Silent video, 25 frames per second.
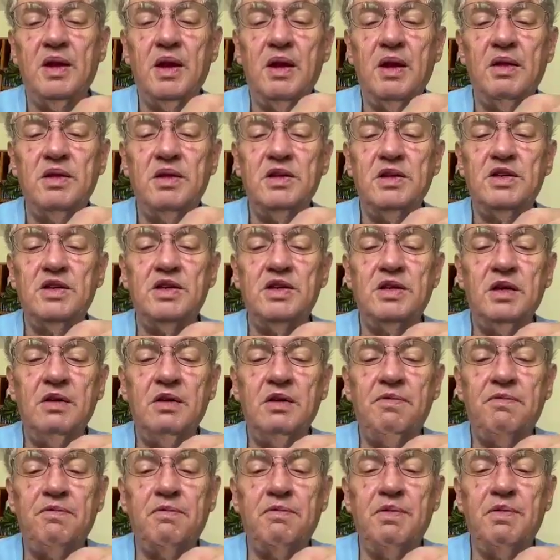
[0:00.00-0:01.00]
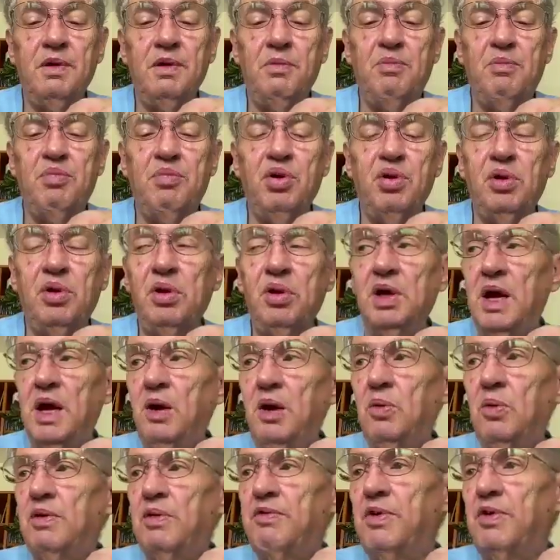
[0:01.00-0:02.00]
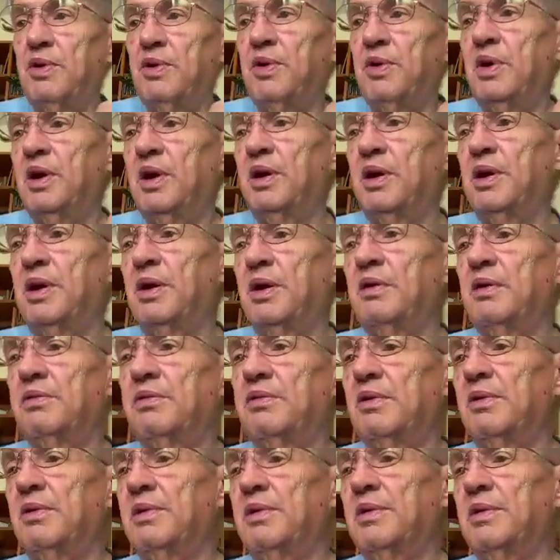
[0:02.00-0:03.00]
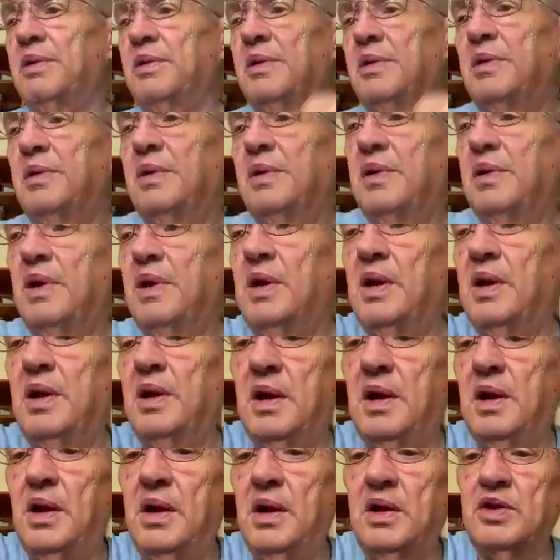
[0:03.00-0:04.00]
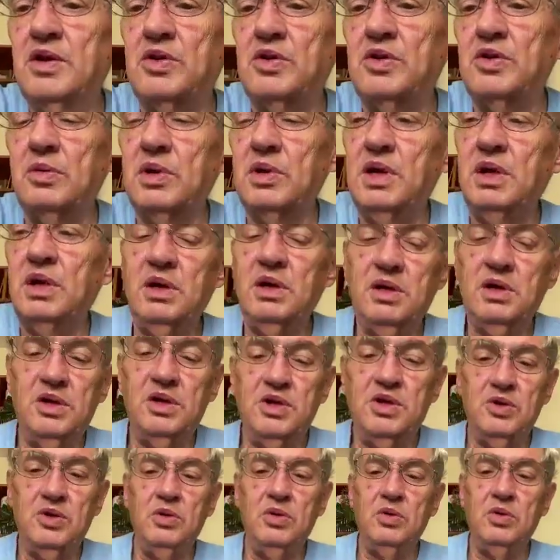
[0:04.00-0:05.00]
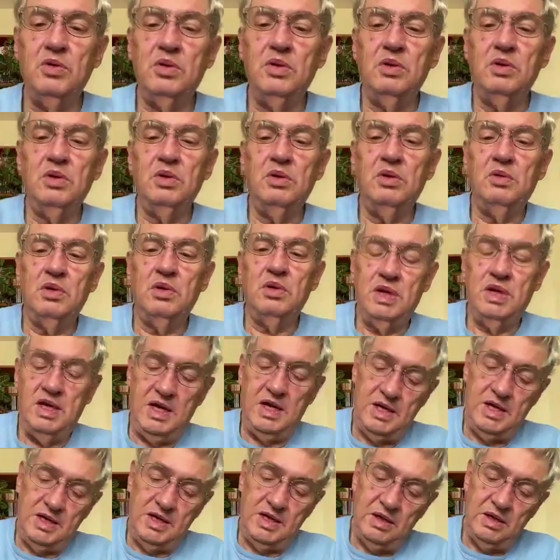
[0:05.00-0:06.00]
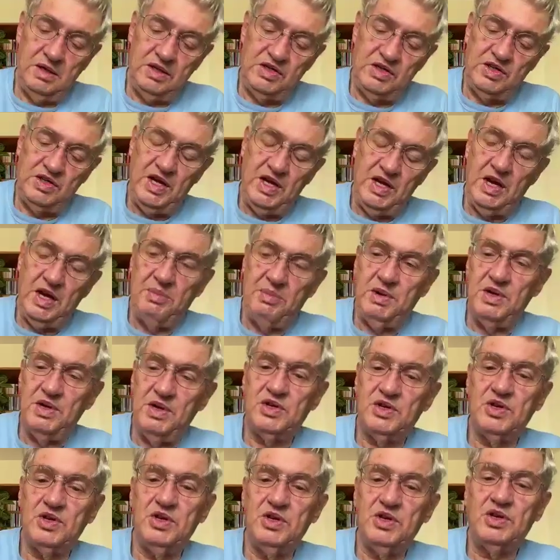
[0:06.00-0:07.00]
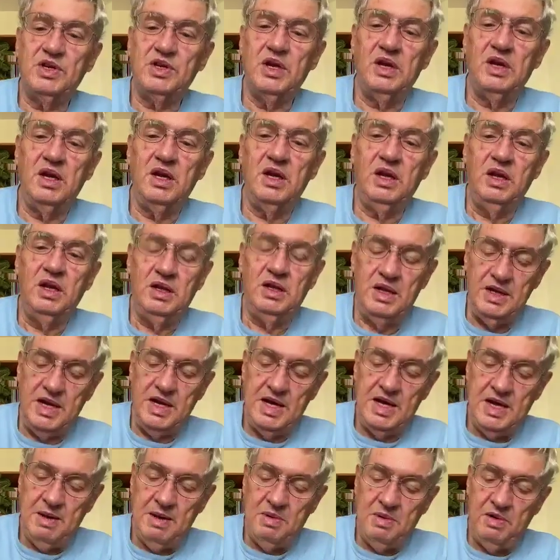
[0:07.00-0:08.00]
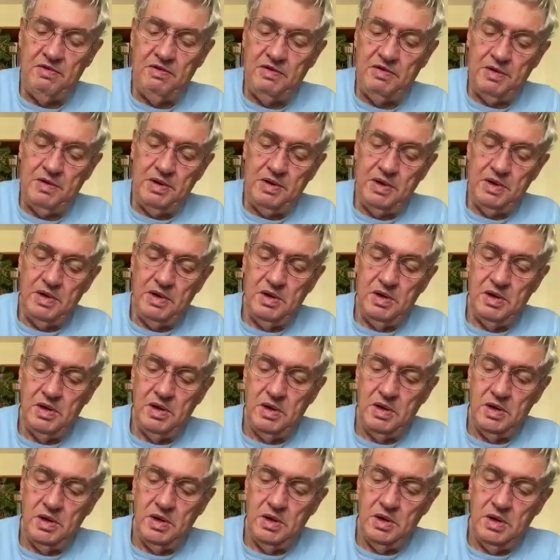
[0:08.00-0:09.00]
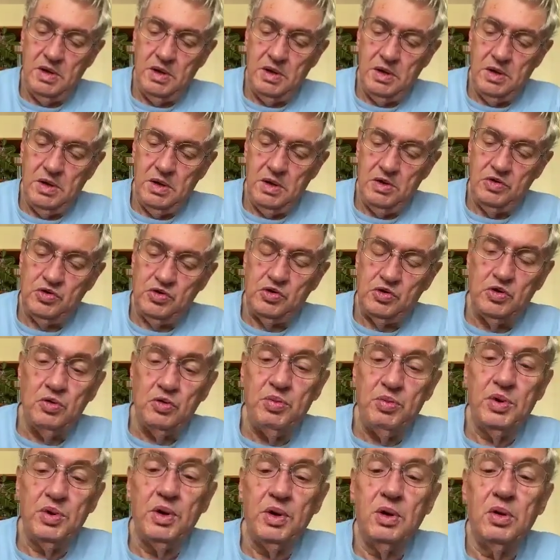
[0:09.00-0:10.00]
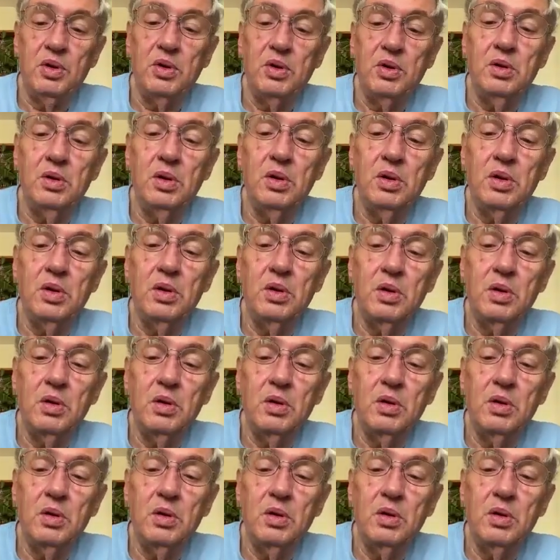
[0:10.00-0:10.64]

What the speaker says: Now this stuff will pull out if you're not careful. So what I'm going to do, and it'll set up, is just a little dab of super glue